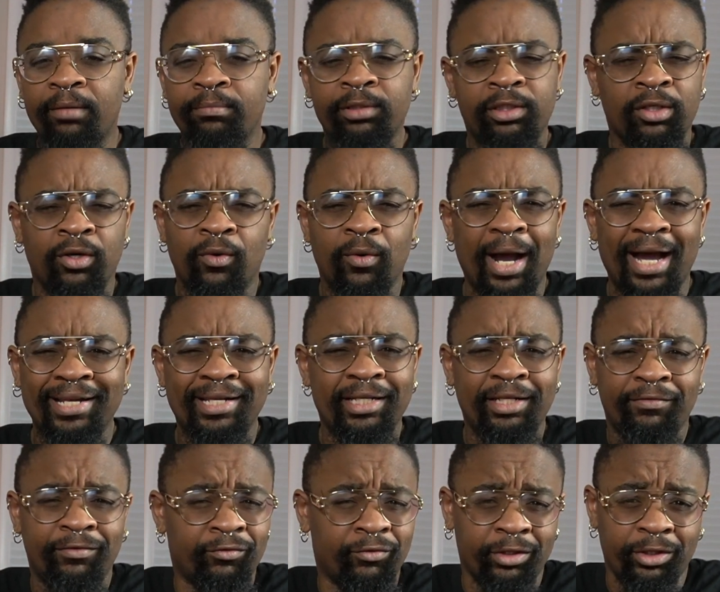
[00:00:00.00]
so I didn't
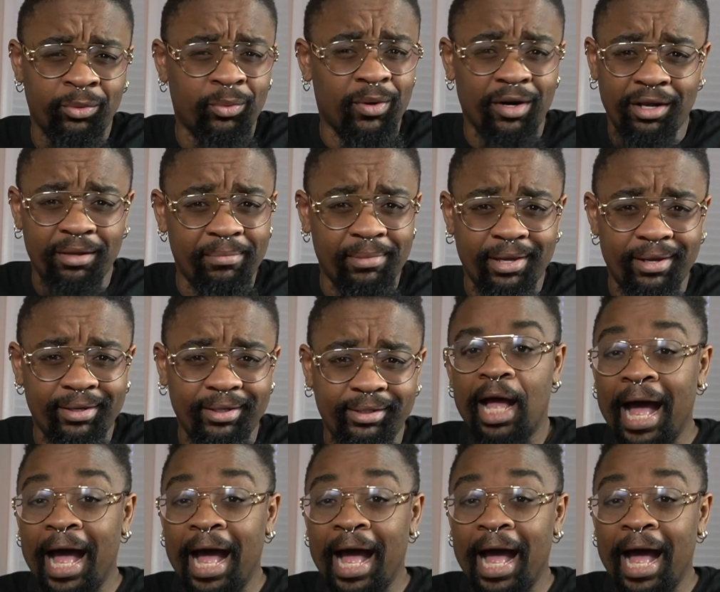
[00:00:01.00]
even really worry about it.